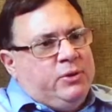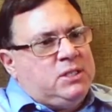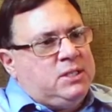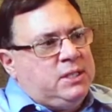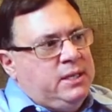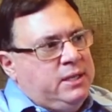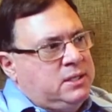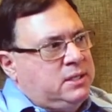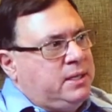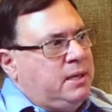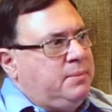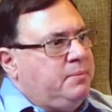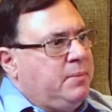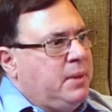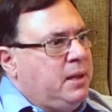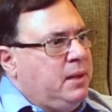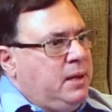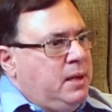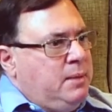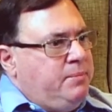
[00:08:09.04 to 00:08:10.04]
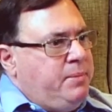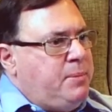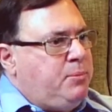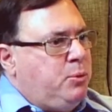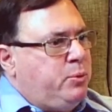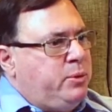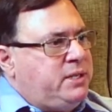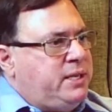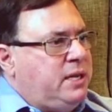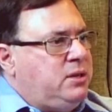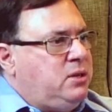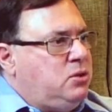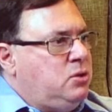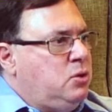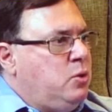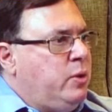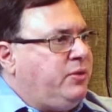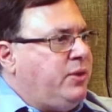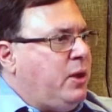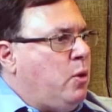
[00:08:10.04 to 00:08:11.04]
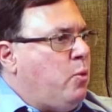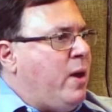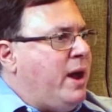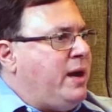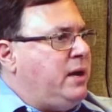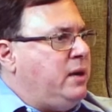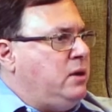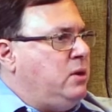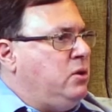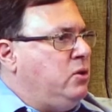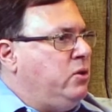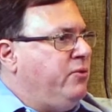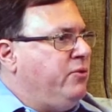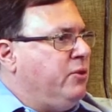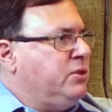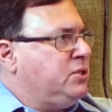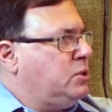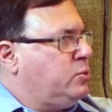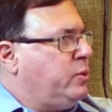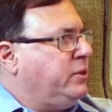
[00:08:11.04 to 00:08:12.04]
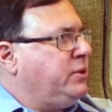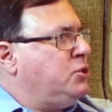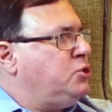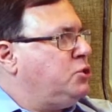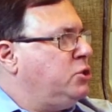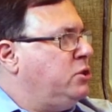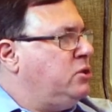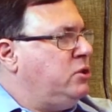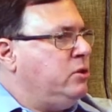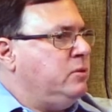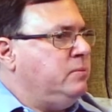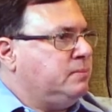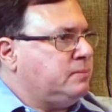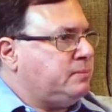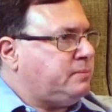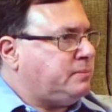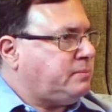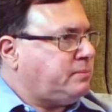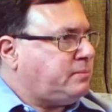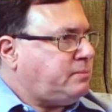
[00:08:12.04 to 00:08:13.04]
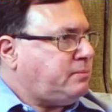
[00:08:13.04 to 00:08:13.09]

thing that I would see is that people would tend to do what they wanted to do versus what they should do.